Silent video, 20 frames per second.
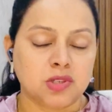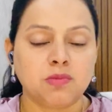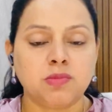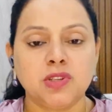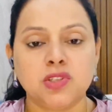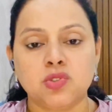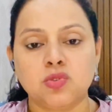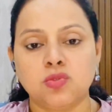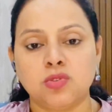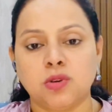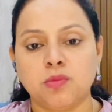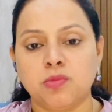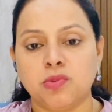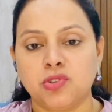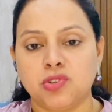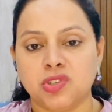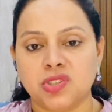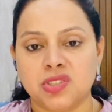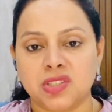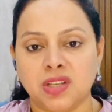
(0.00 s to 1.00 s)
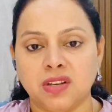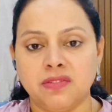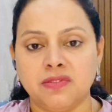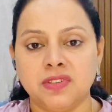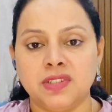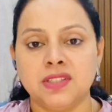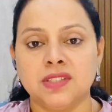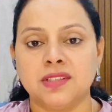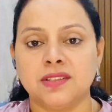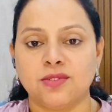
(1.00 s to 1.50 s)
Please do not put your
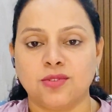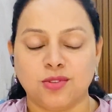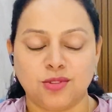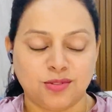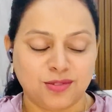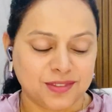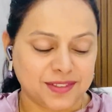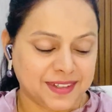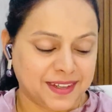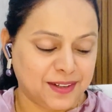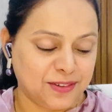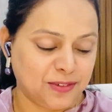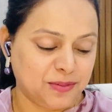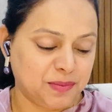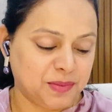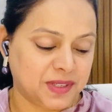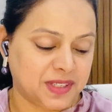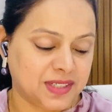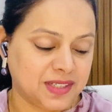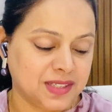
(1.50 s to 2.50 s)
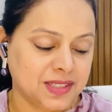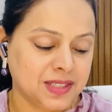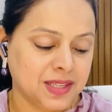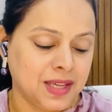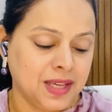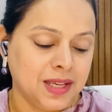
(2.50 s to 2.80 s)
selfies and all those kind of pictures.